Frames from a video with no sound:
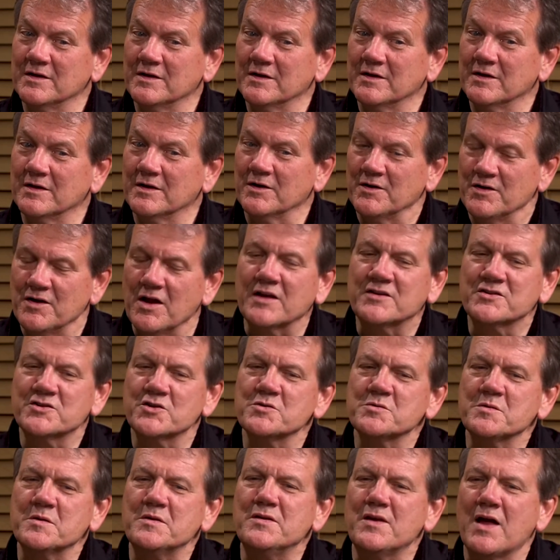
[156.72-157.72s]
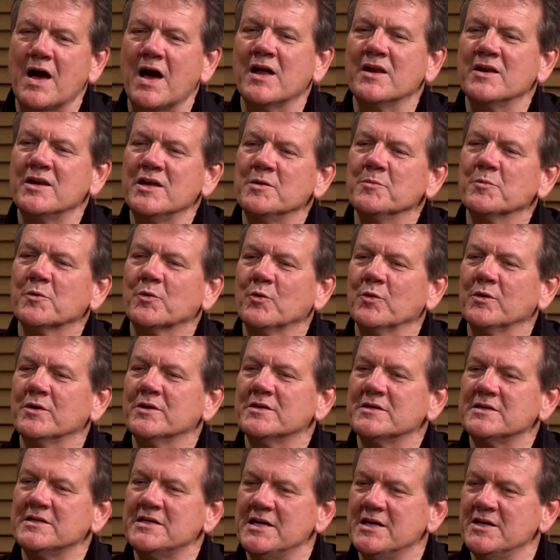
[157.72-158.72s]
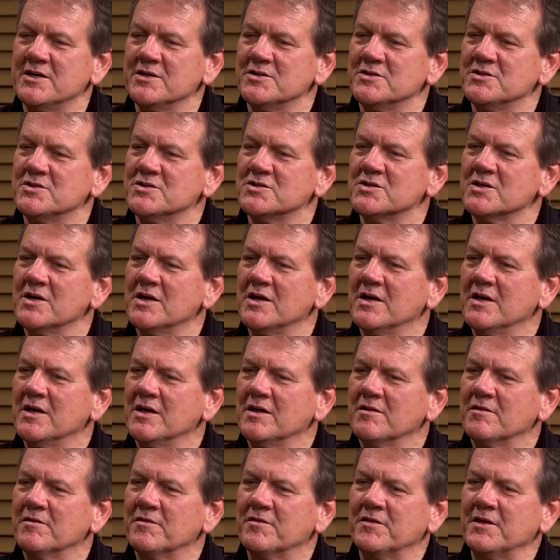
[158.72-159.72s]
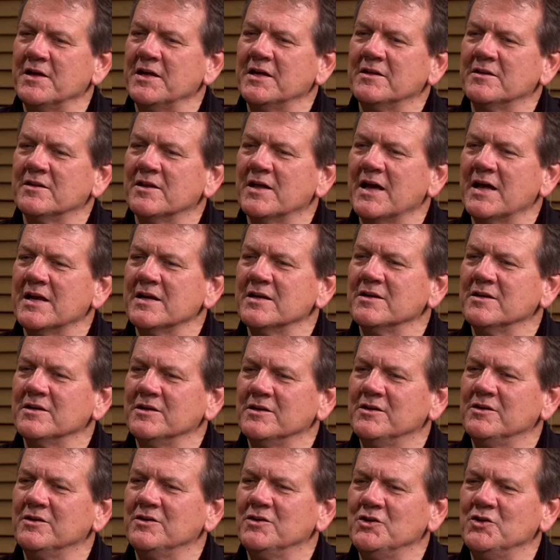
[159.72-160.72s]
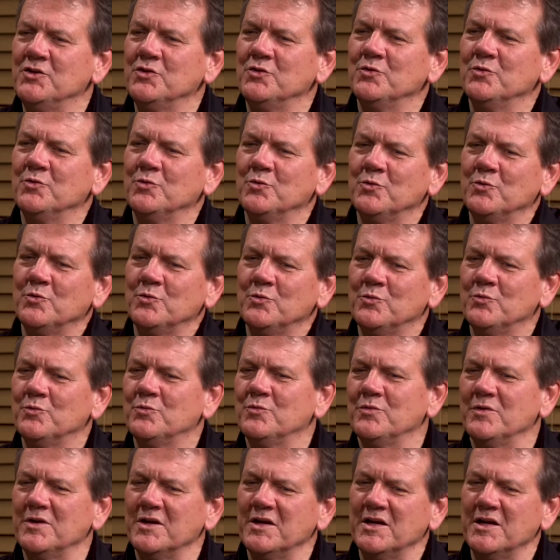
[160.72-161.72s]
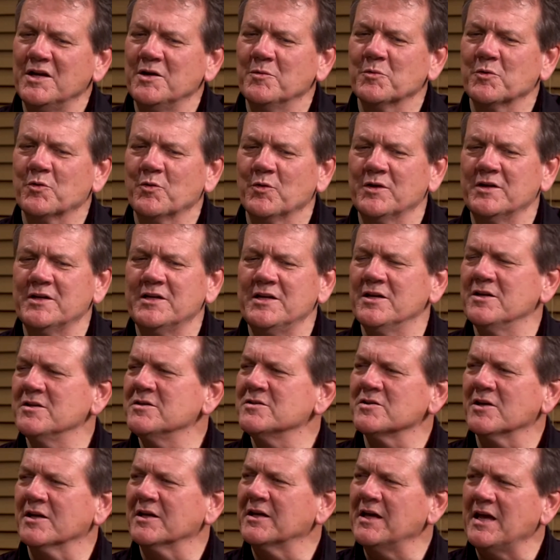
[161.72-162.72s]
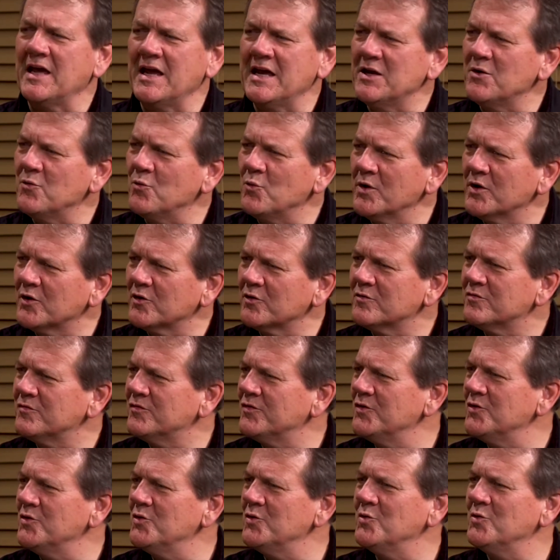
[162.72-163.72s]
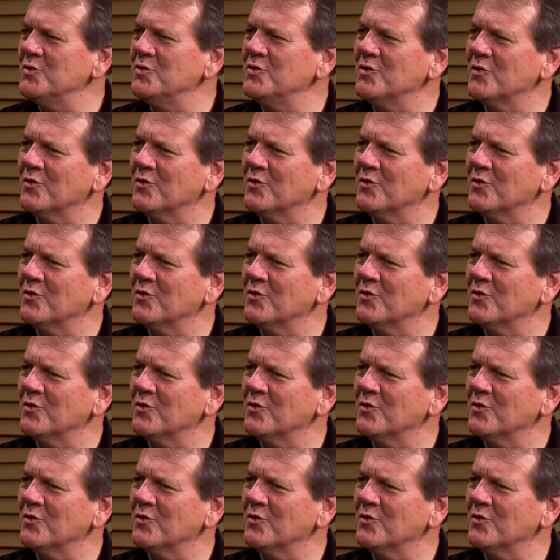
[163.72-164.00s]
non-immigrant kids think that immigrant kids like ate weird food? Or?